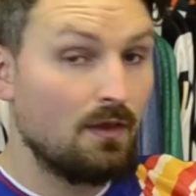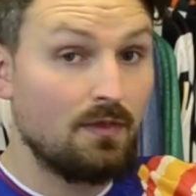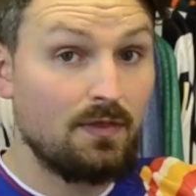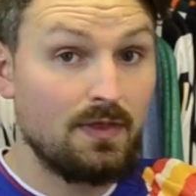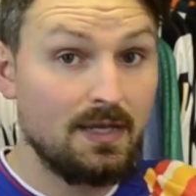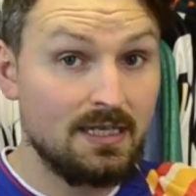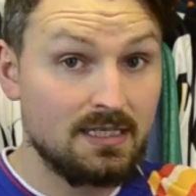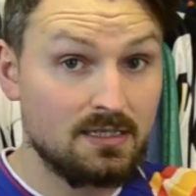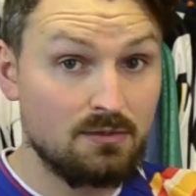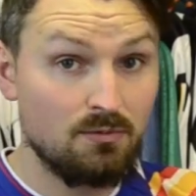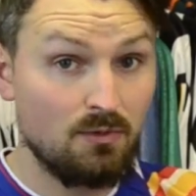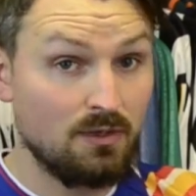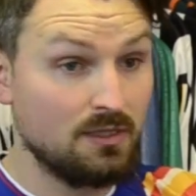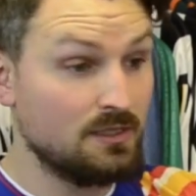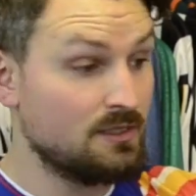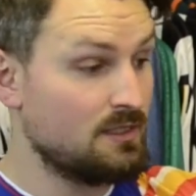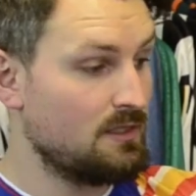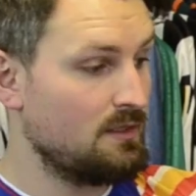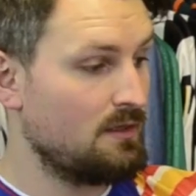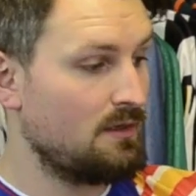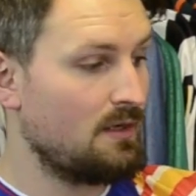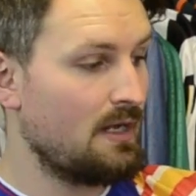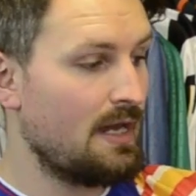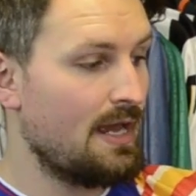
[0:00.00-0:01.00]
This
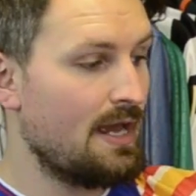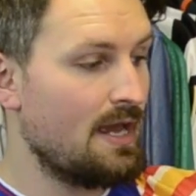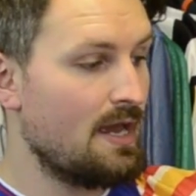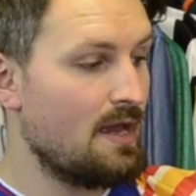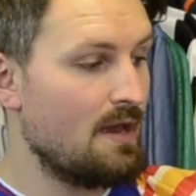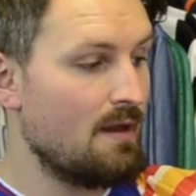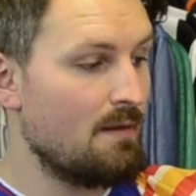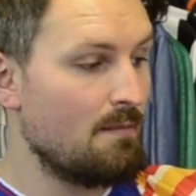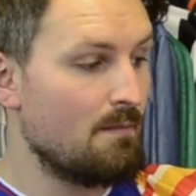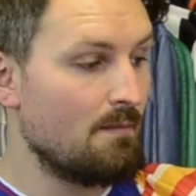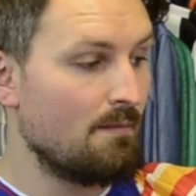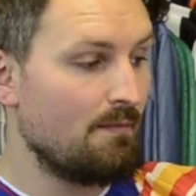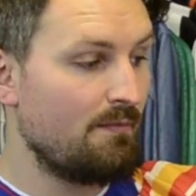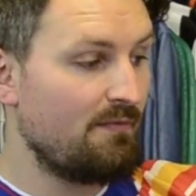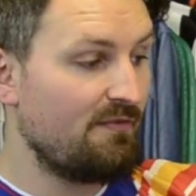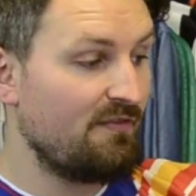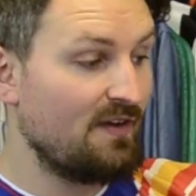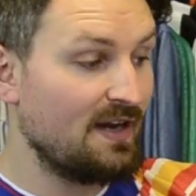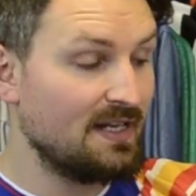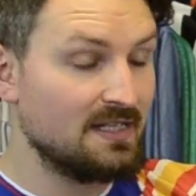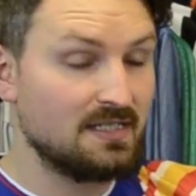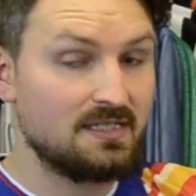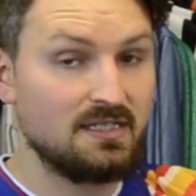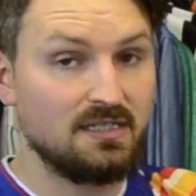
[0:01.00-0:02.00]
was
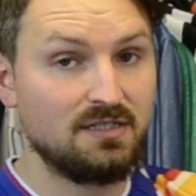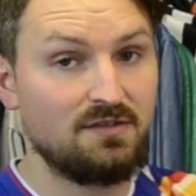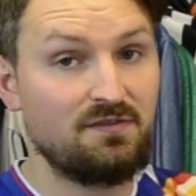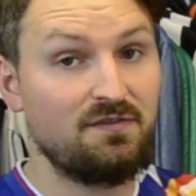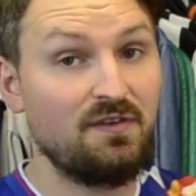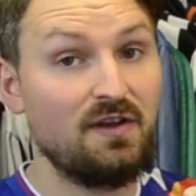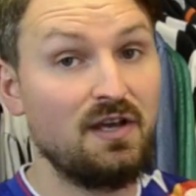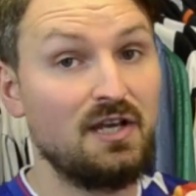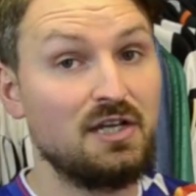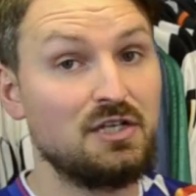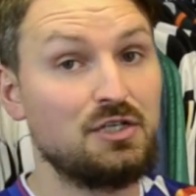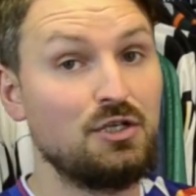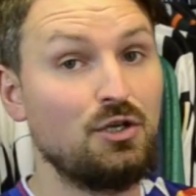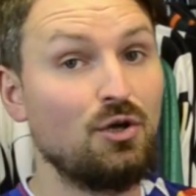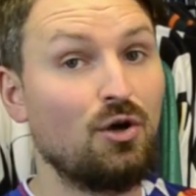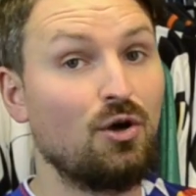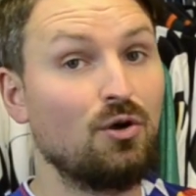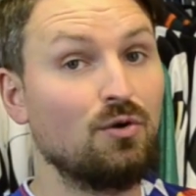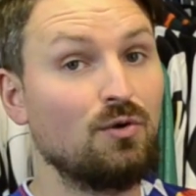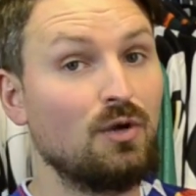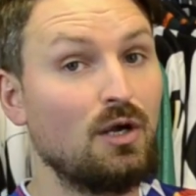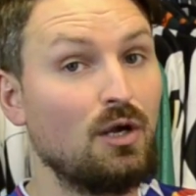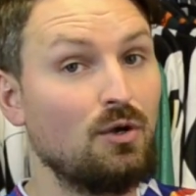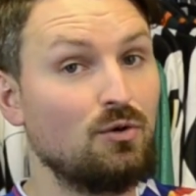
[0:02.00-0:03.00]
France's first
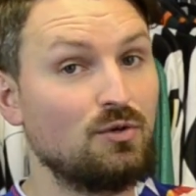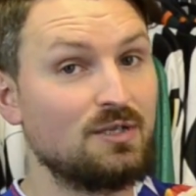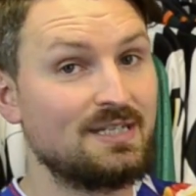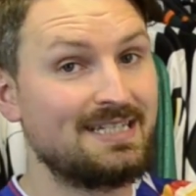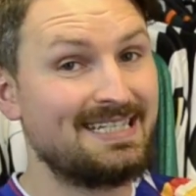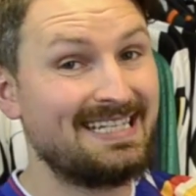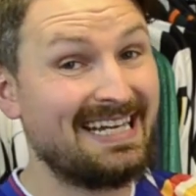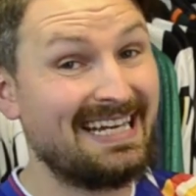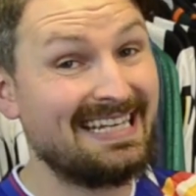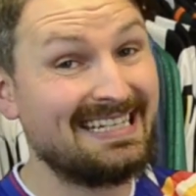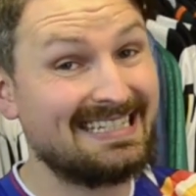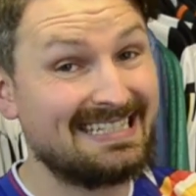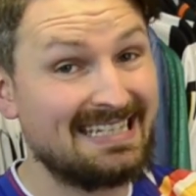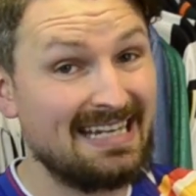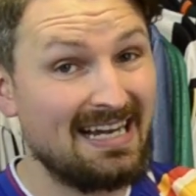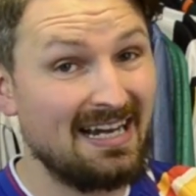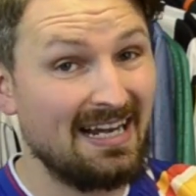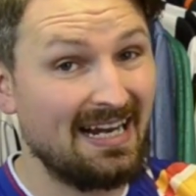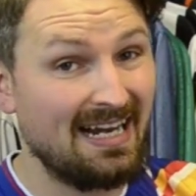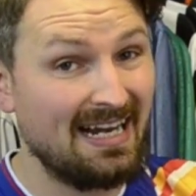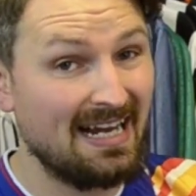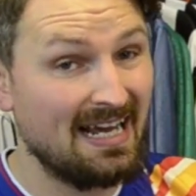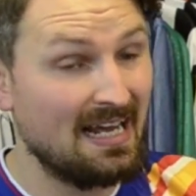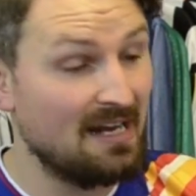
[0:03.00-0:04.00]
Euro since
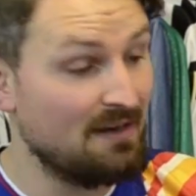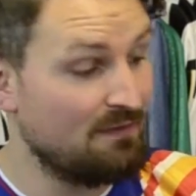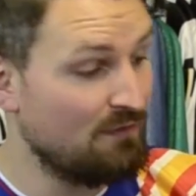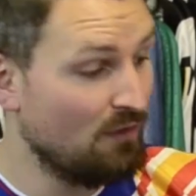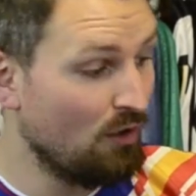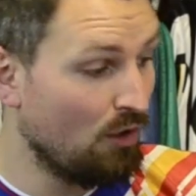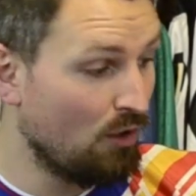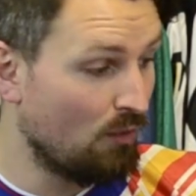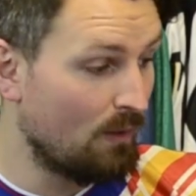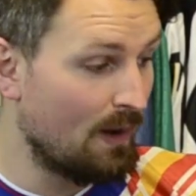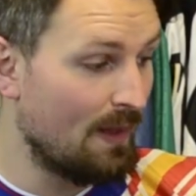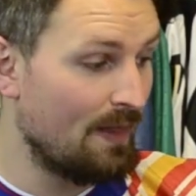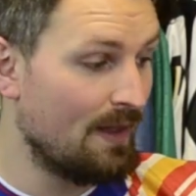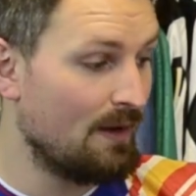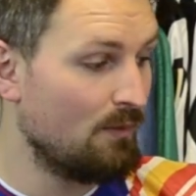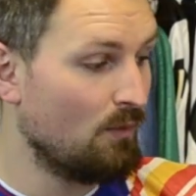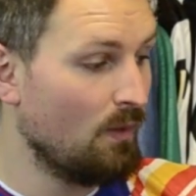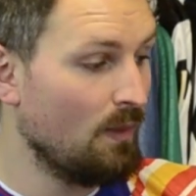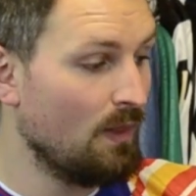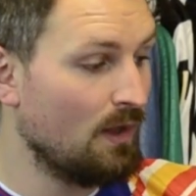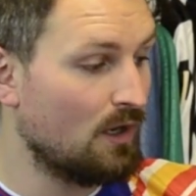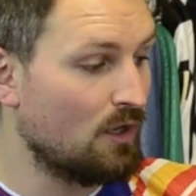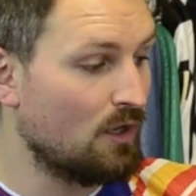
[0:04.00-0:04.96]
1984 when they won the